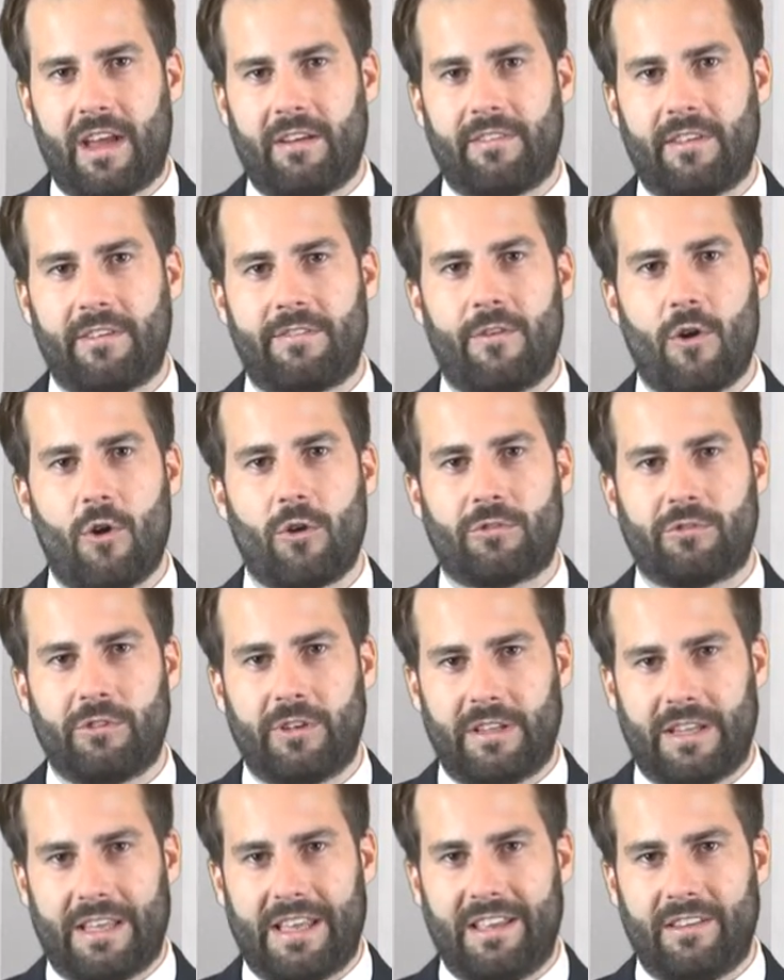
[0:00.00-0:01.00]
gave their first
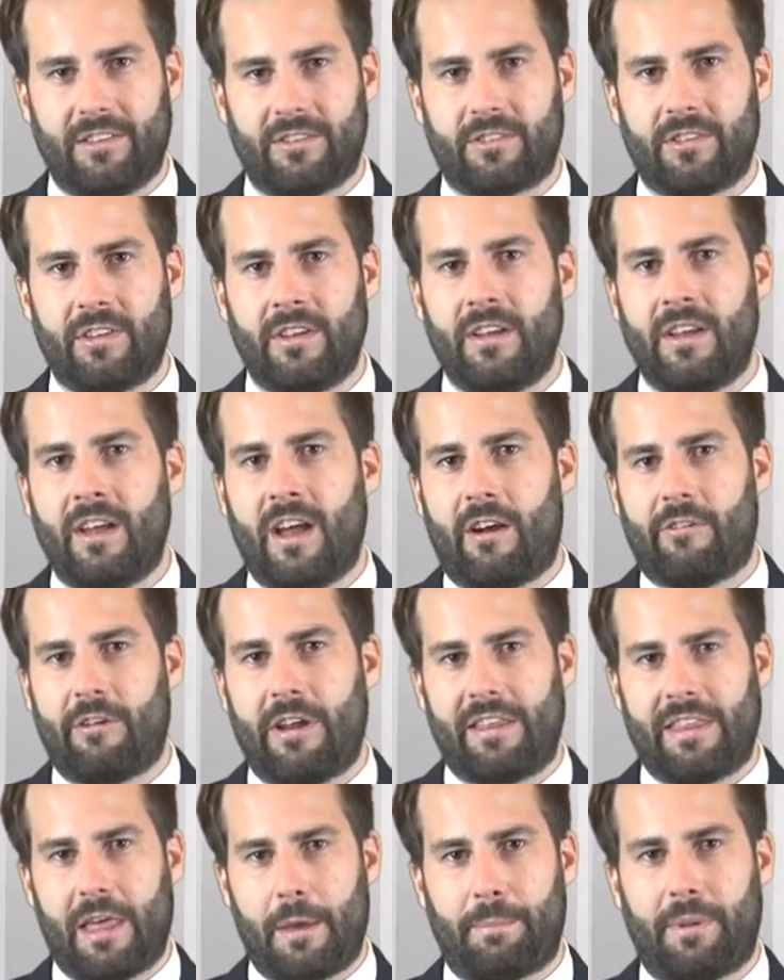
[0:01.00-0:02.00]
real hints
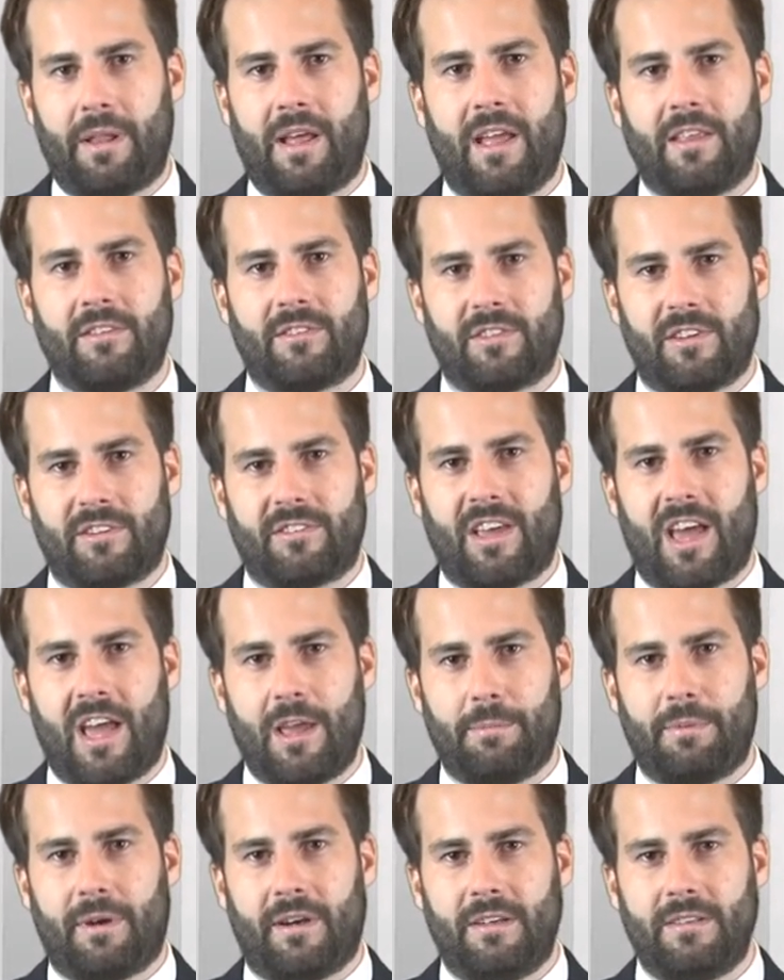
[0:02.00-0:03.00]
around their plans to
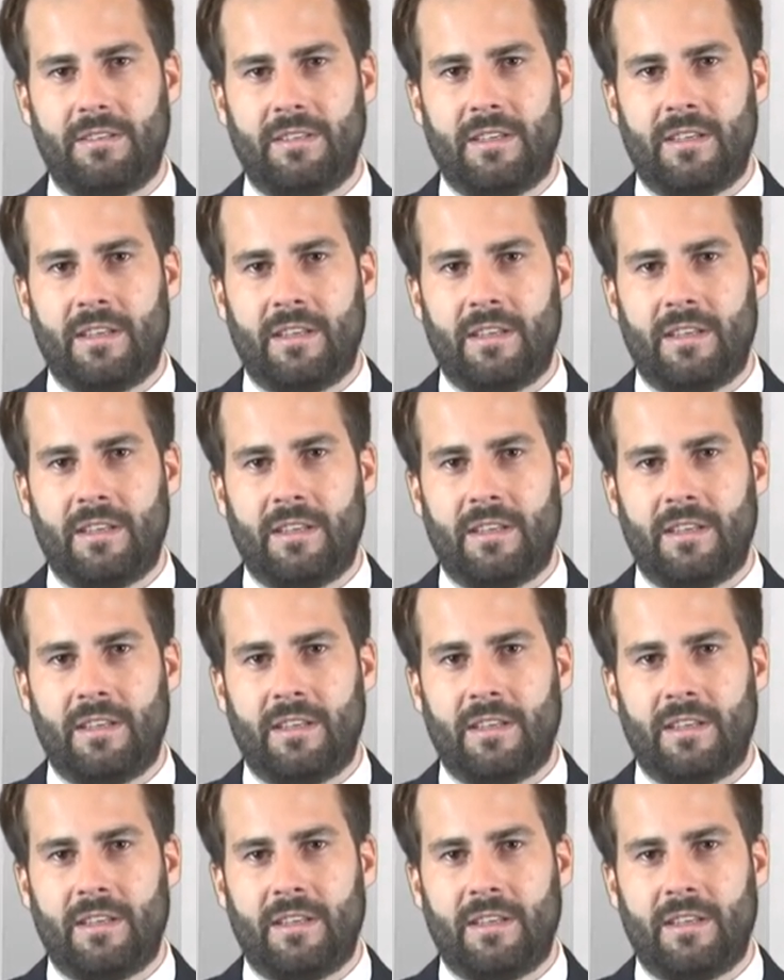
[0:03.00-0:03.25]
taper